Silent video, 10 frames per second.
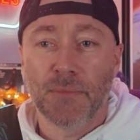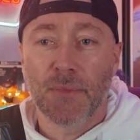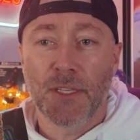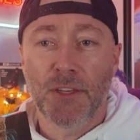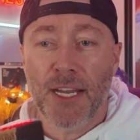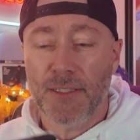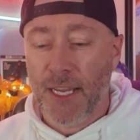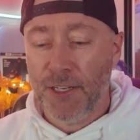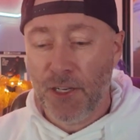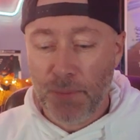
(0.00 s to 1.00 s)
you got
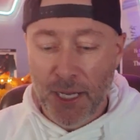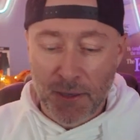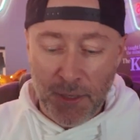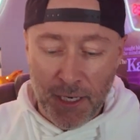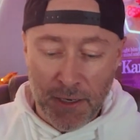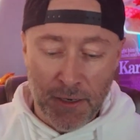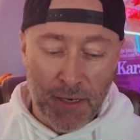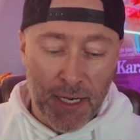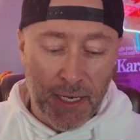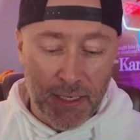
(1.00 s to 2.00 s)
Danielle Panabaker,
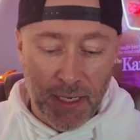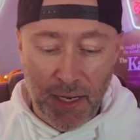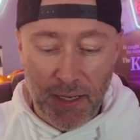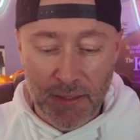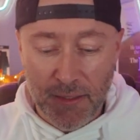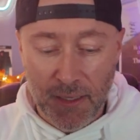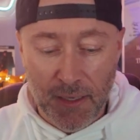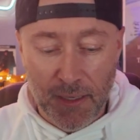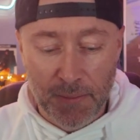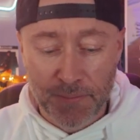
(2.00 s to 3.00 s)
right? And
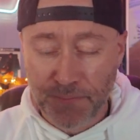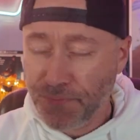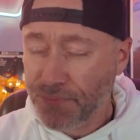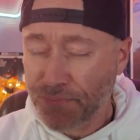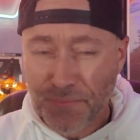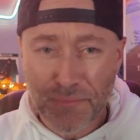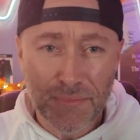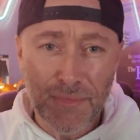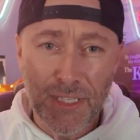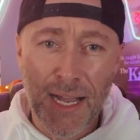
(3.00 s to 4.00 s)

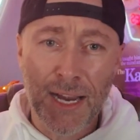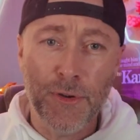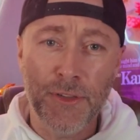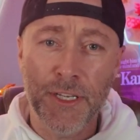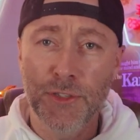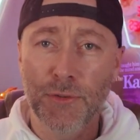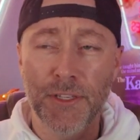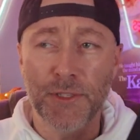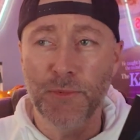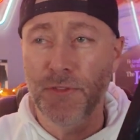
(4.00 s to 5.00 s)
I really enjoy
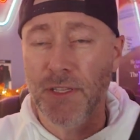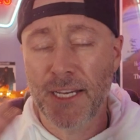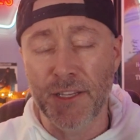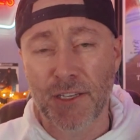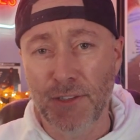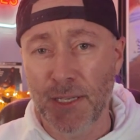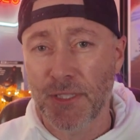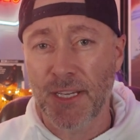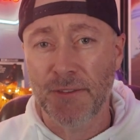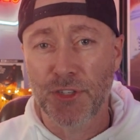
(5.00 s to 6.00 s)
this movie. Like the
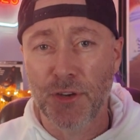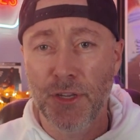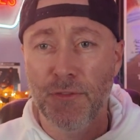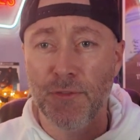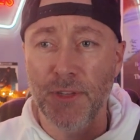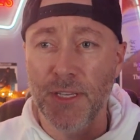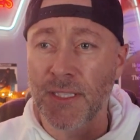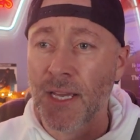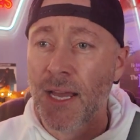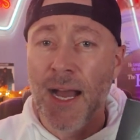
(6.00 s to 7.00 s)
clips that I'm showing you from
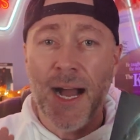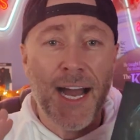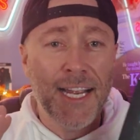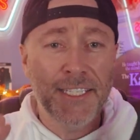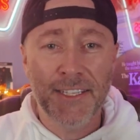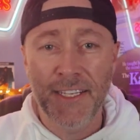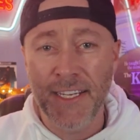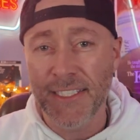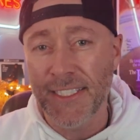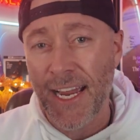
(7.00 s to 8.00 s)
this, I did the
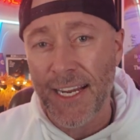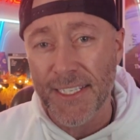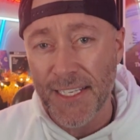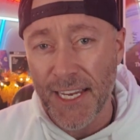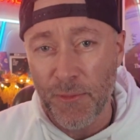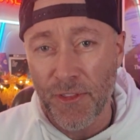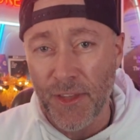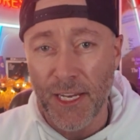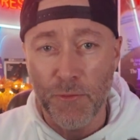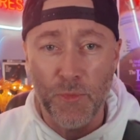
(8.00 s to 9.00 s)
exact same
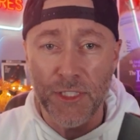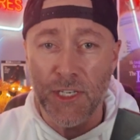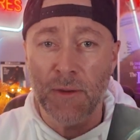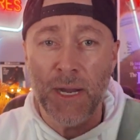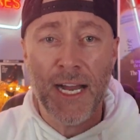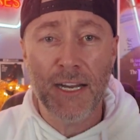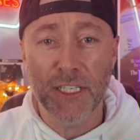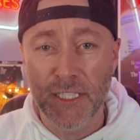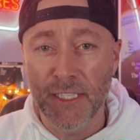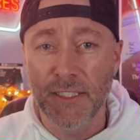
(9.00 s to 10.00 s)
thing when we talk about how
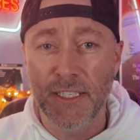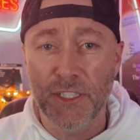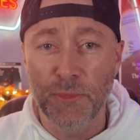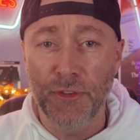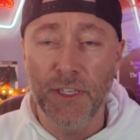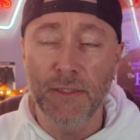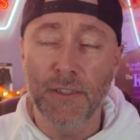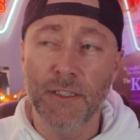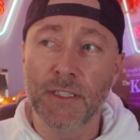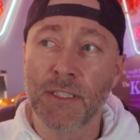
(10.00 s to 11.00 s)
good this movie
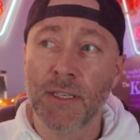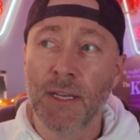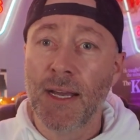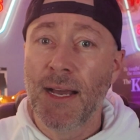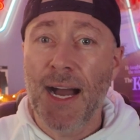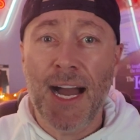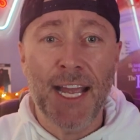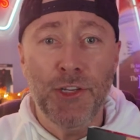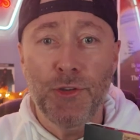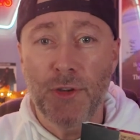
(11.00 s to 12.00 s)
looks.
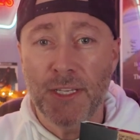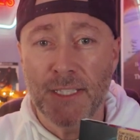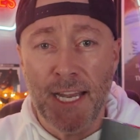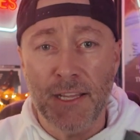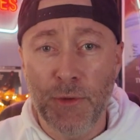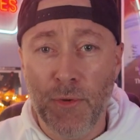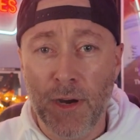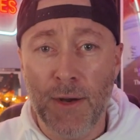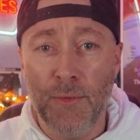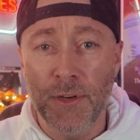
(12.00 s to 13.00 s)
I knew exactly where
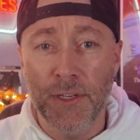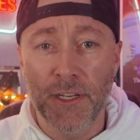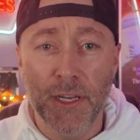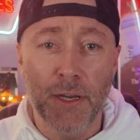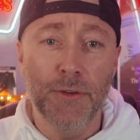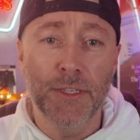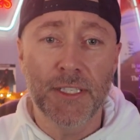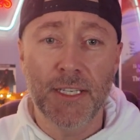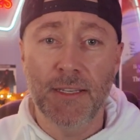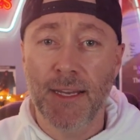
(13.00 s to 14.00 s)
I wanted to go to
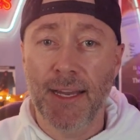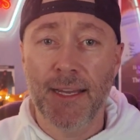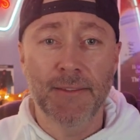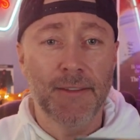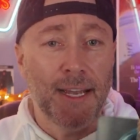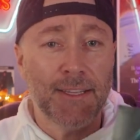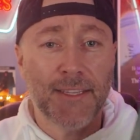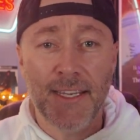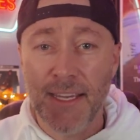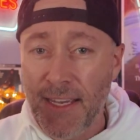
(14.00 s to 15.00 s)
see that. At
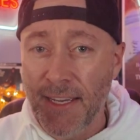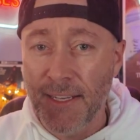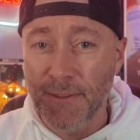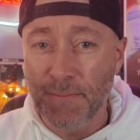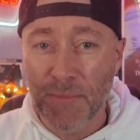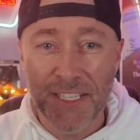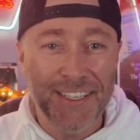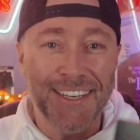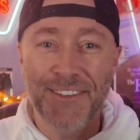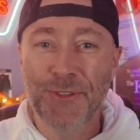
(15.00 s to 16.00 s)
the end,
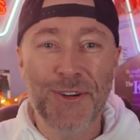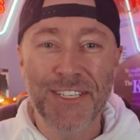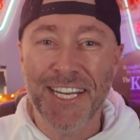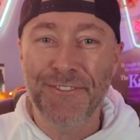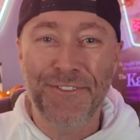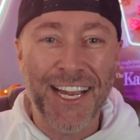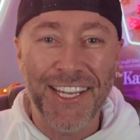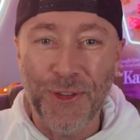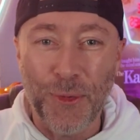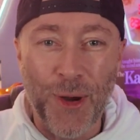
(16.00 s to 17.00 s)
yeah, we've always got to
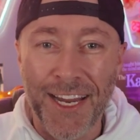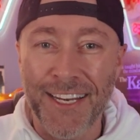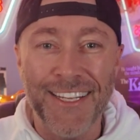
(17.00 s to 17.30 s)
fight in the rain at